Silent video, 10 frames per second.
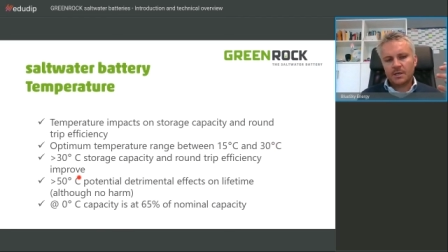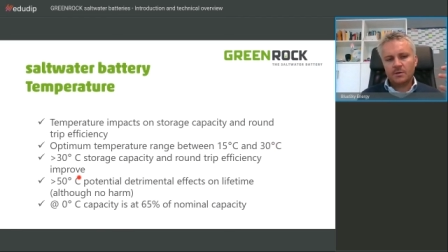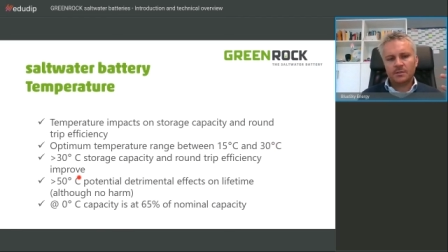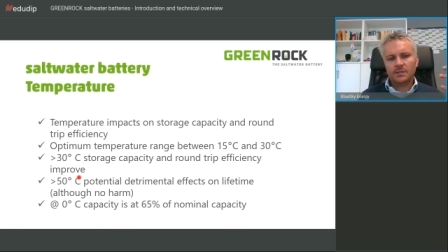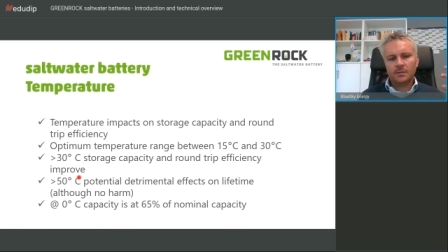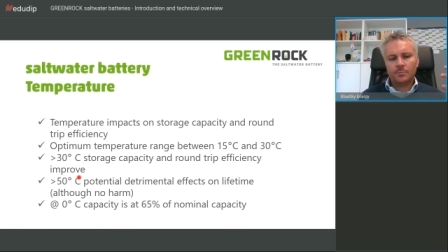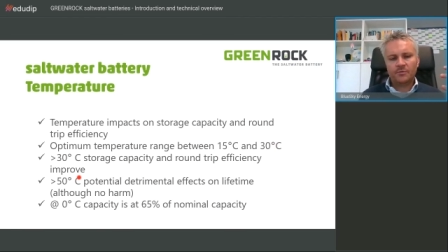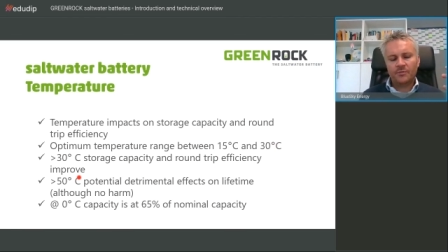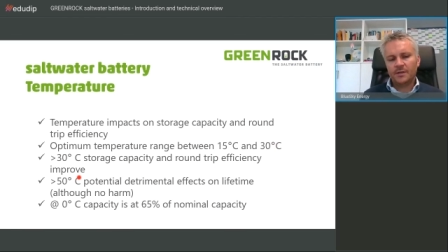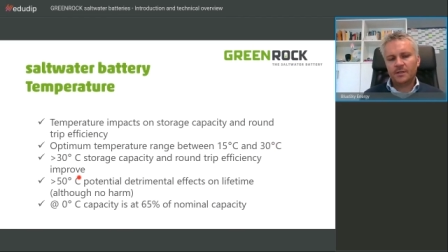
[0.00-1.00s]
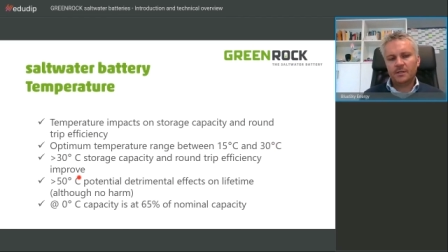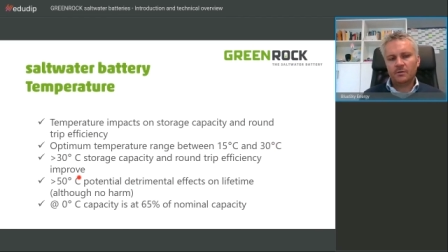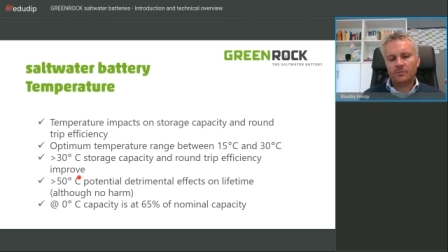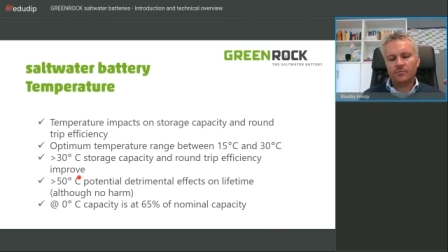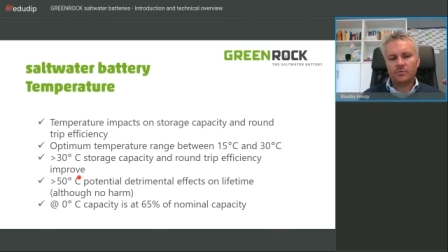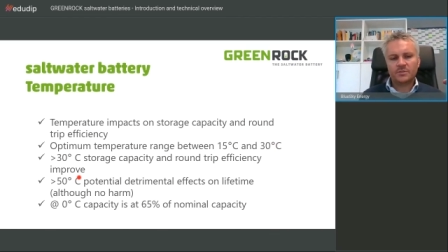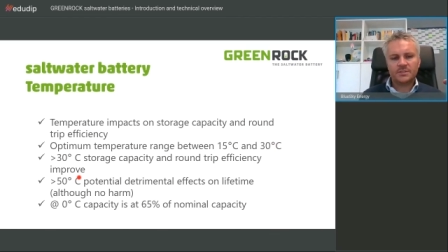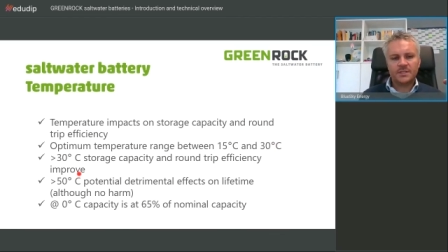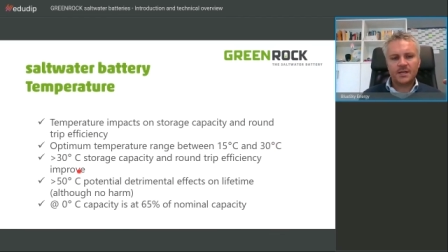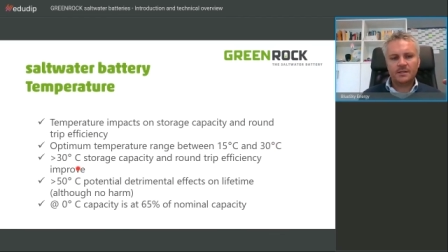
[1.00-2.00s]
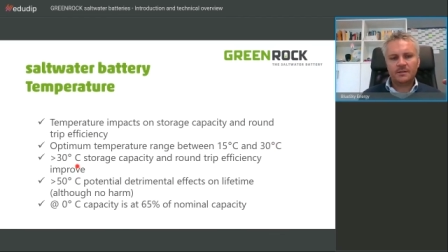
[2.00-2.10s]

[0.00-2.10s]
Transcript: even if it's getting warmer,